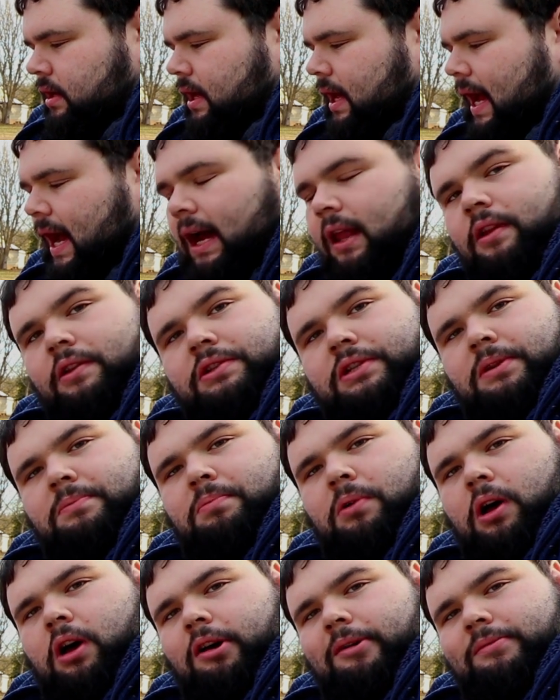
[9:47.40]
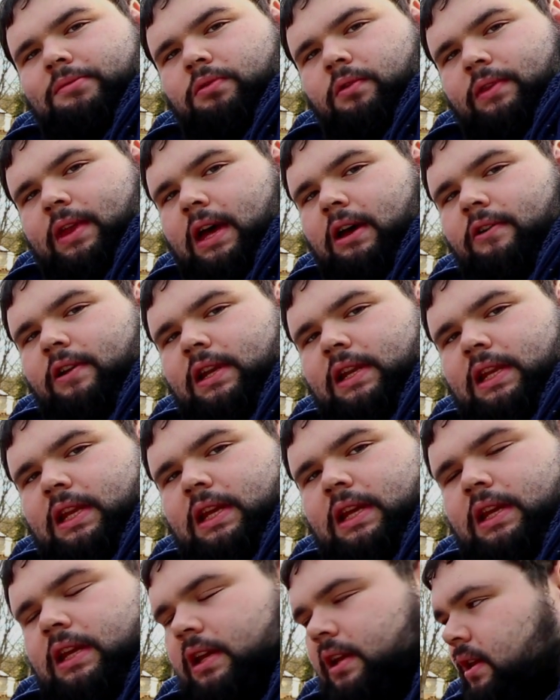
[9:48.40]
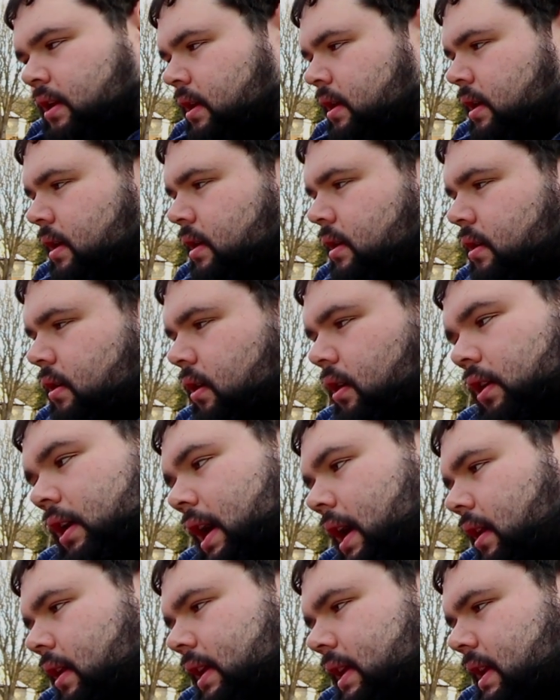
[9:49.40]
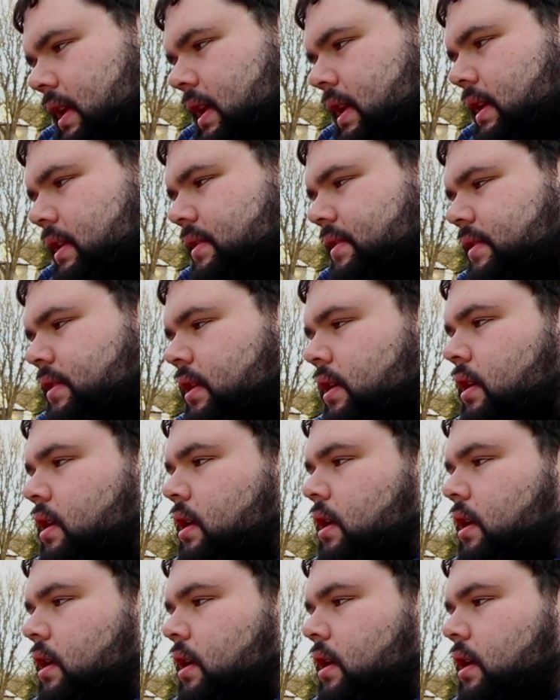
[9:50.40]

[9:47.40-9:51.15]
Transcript: halogen bulbs with LED or LEDs,